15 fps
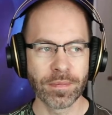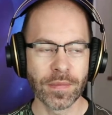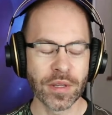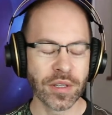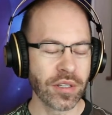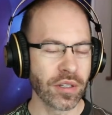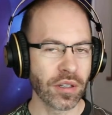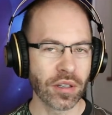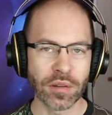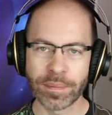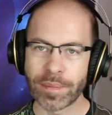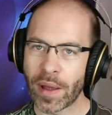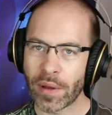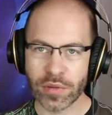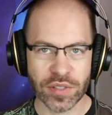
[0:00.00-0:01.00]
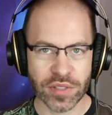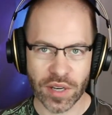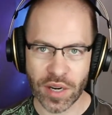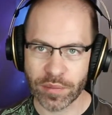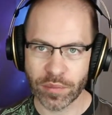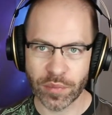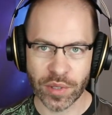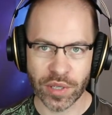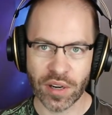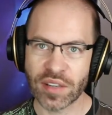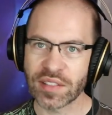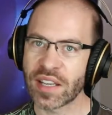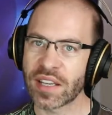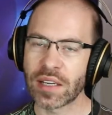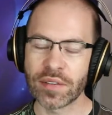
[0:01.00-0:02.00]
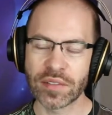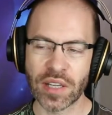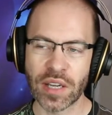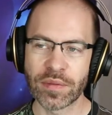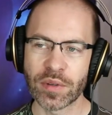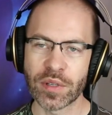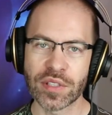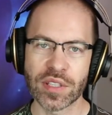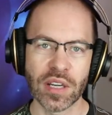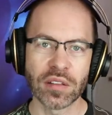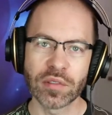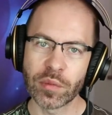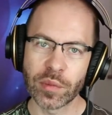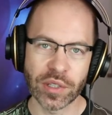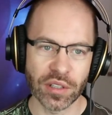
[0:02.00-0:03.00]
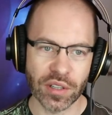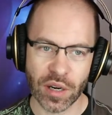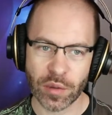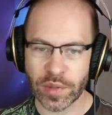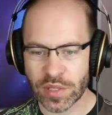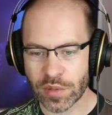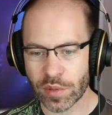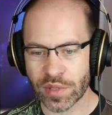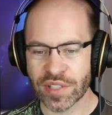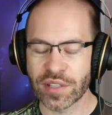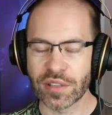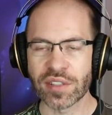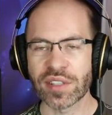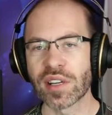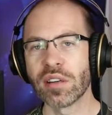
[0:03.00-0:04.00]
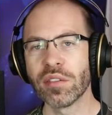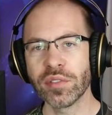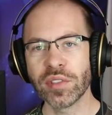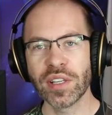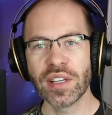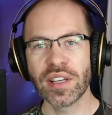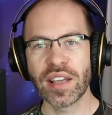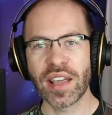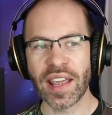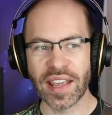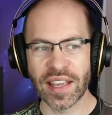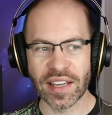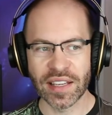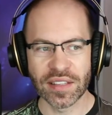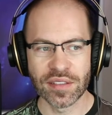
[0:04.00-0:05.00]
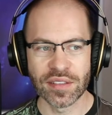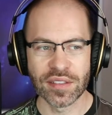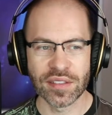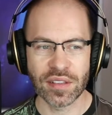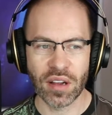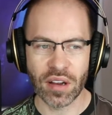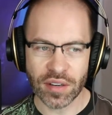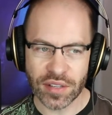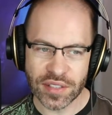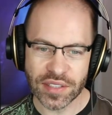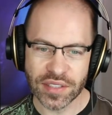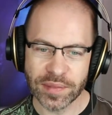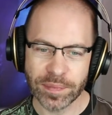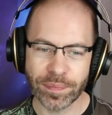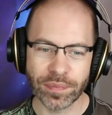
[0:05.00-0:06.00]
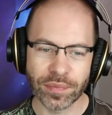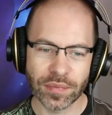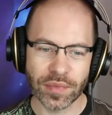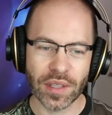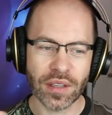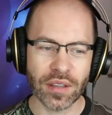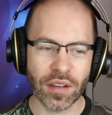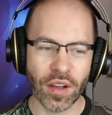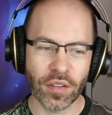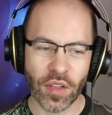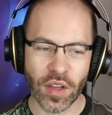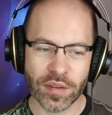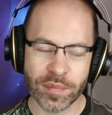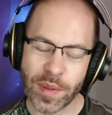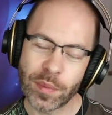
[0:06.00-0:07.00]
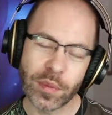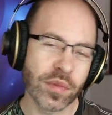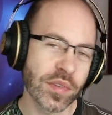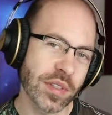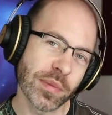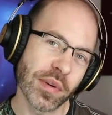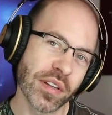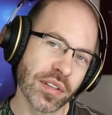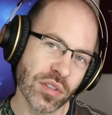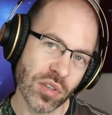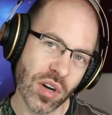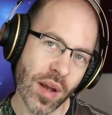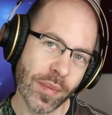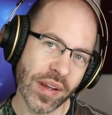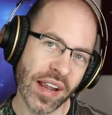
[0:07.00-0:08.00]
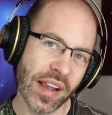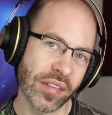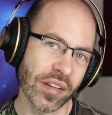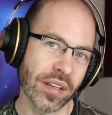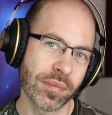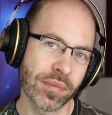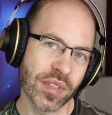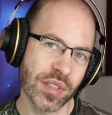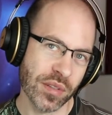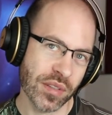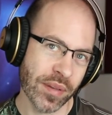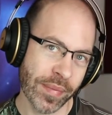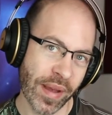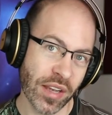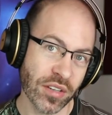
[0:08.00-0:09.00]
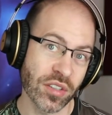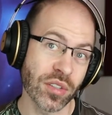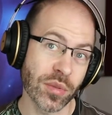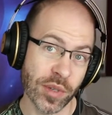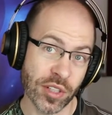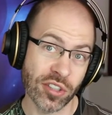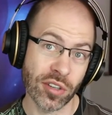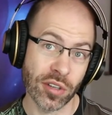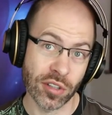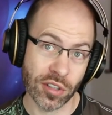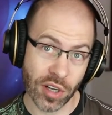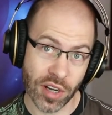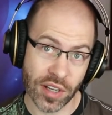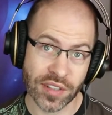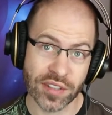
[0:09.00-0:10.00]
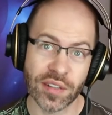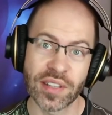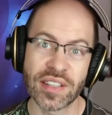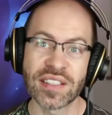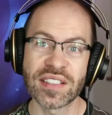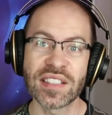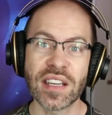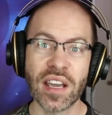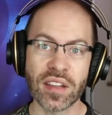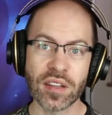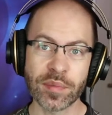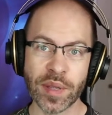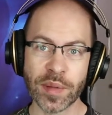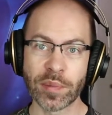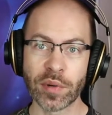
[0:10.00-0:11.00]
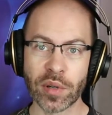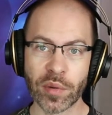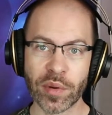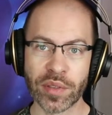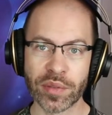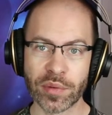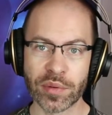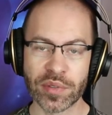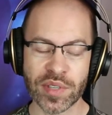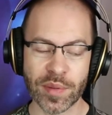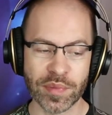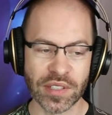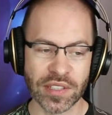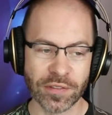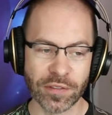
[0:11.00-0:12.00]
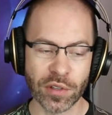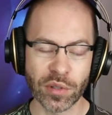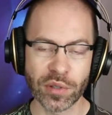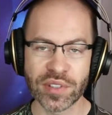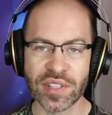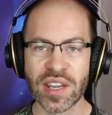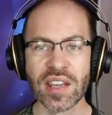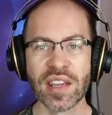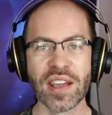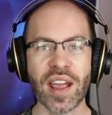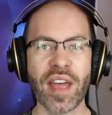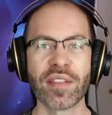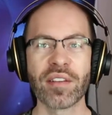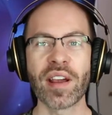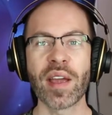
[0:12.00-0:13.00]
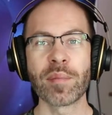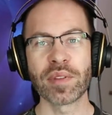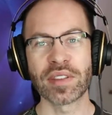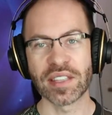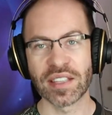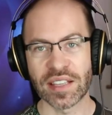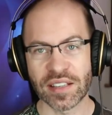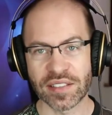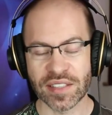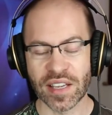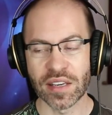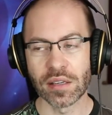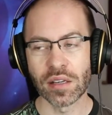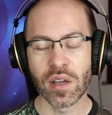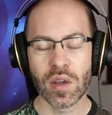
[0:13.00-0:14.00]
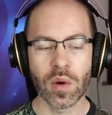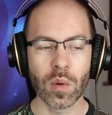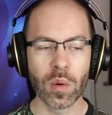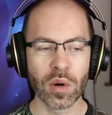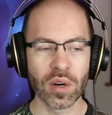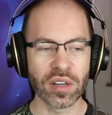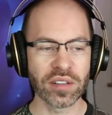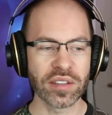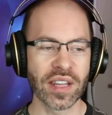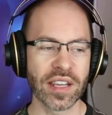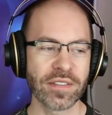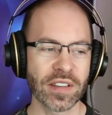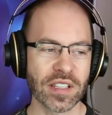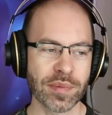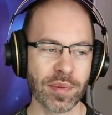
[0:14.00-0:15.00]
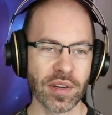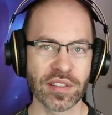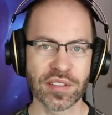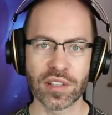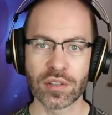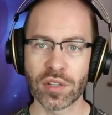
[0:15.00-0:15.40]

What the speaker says: your boundaries when you're not taking enough time for yourself, when you're not resourcing yourself. And honestly, a lot of people who've experienced trauma have a compassion switch turned on. So they see other people going through something difficult and their empathy kicks in. Or they've experienced a